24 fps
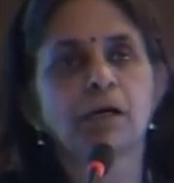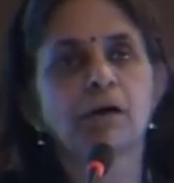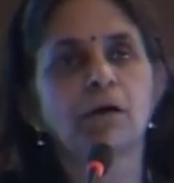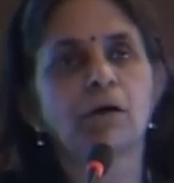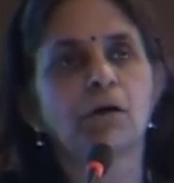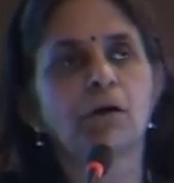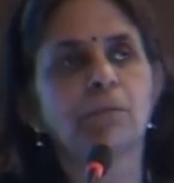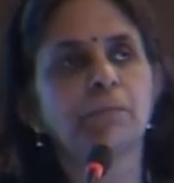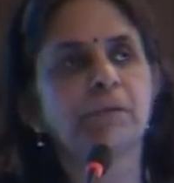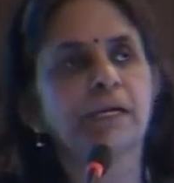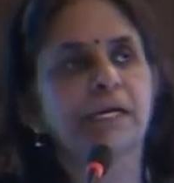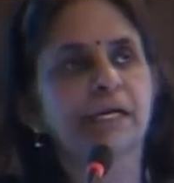
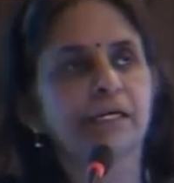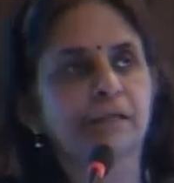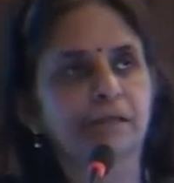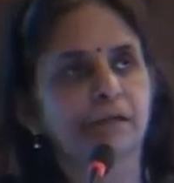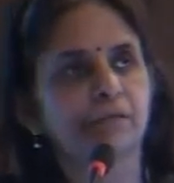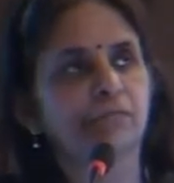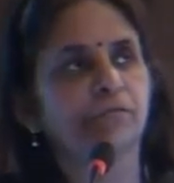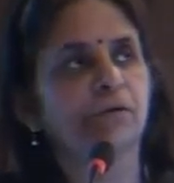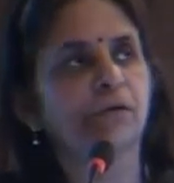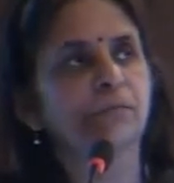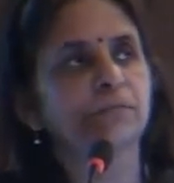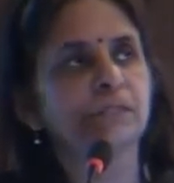Obligatory
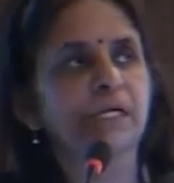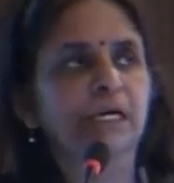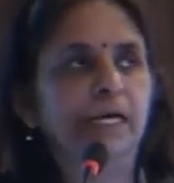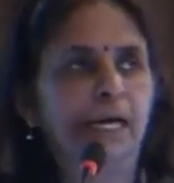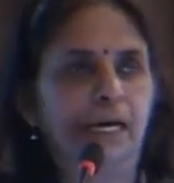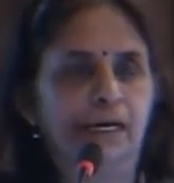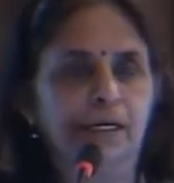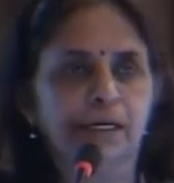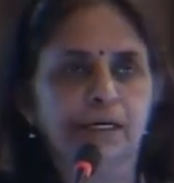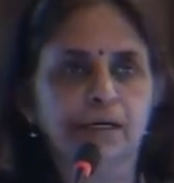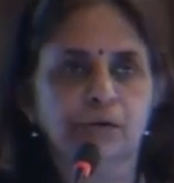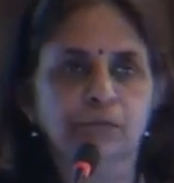reforms are
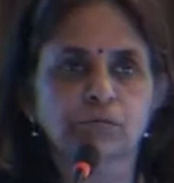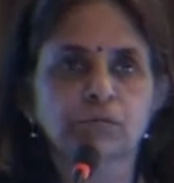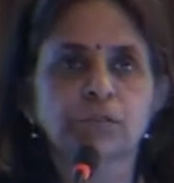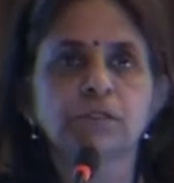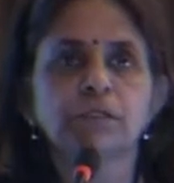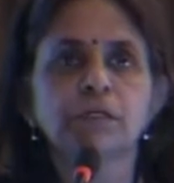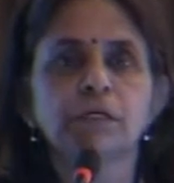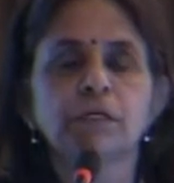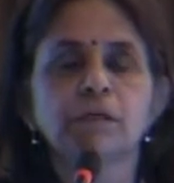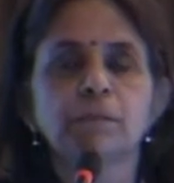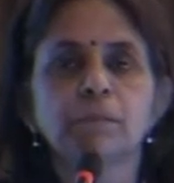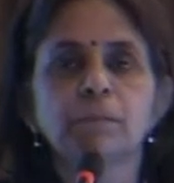carried out.
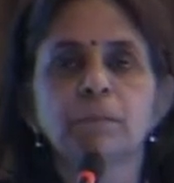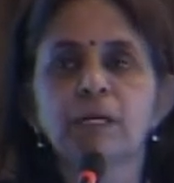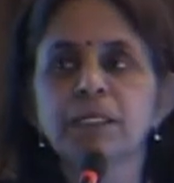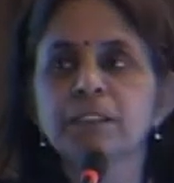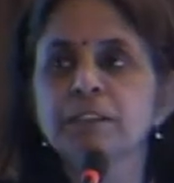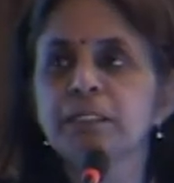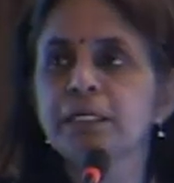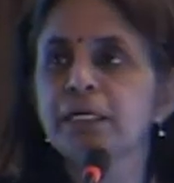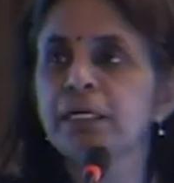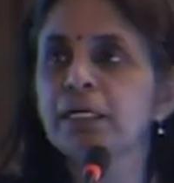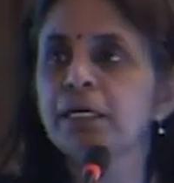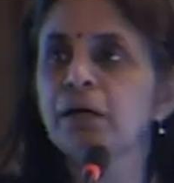But
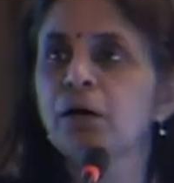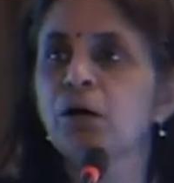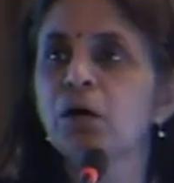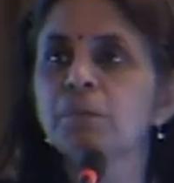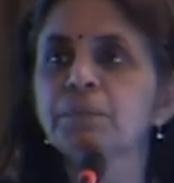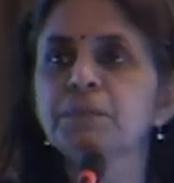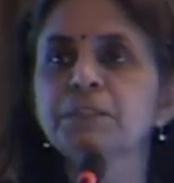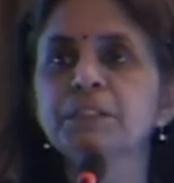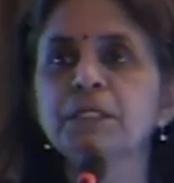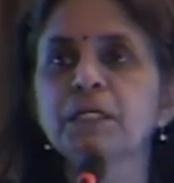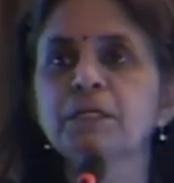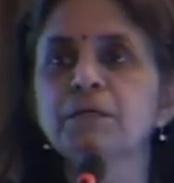the
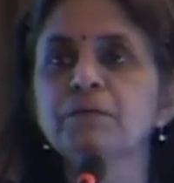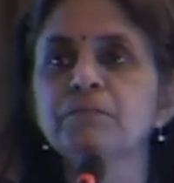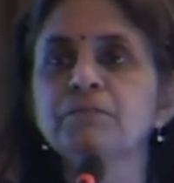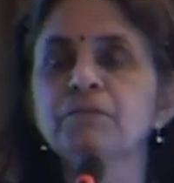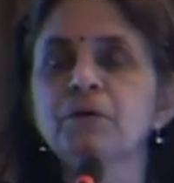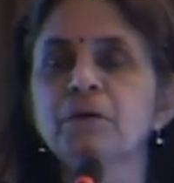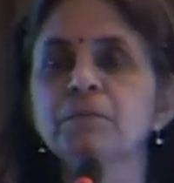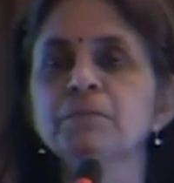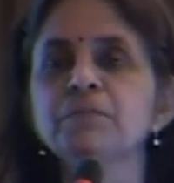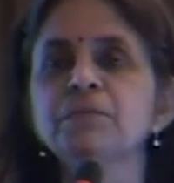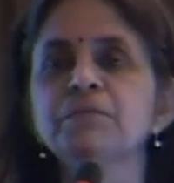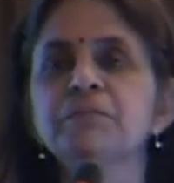optional
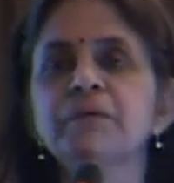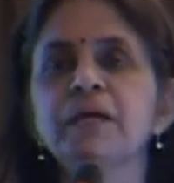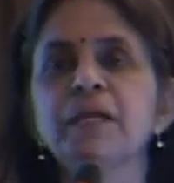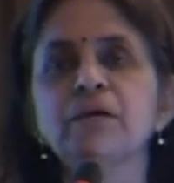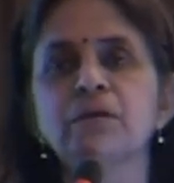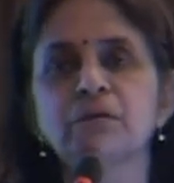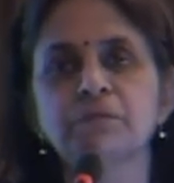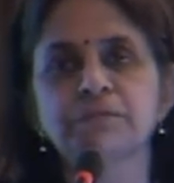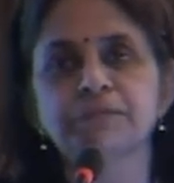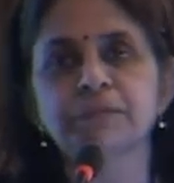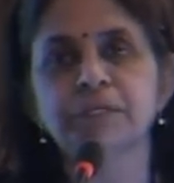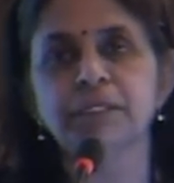reforms very
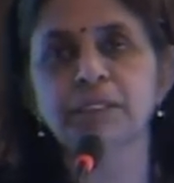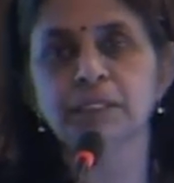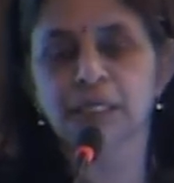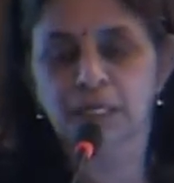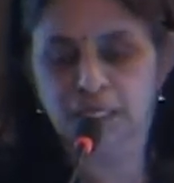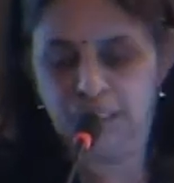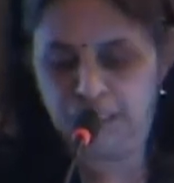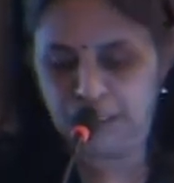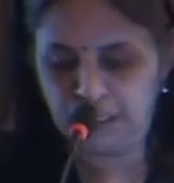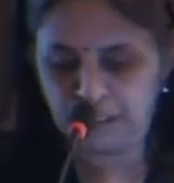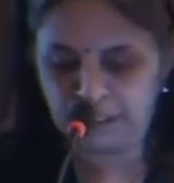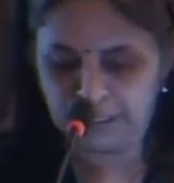often
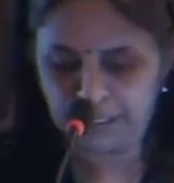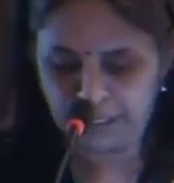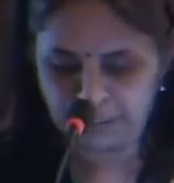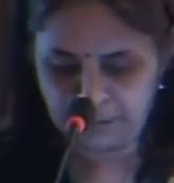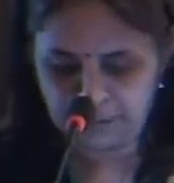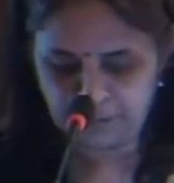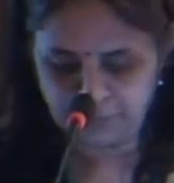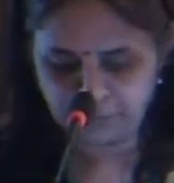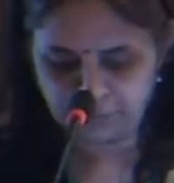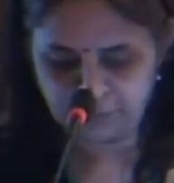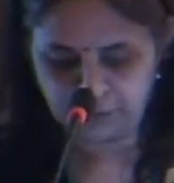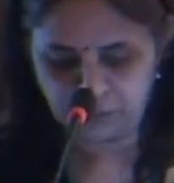get
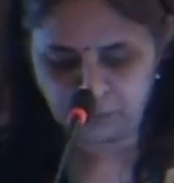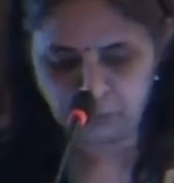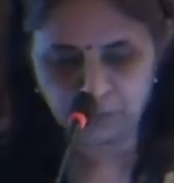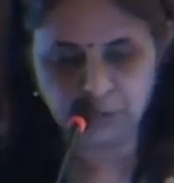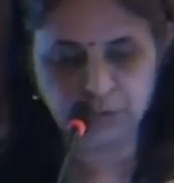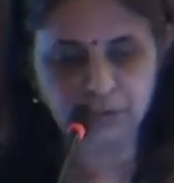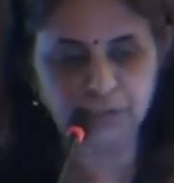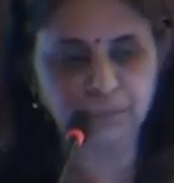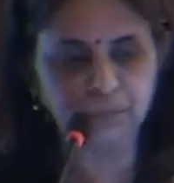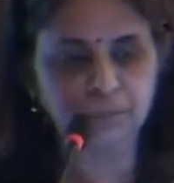left out.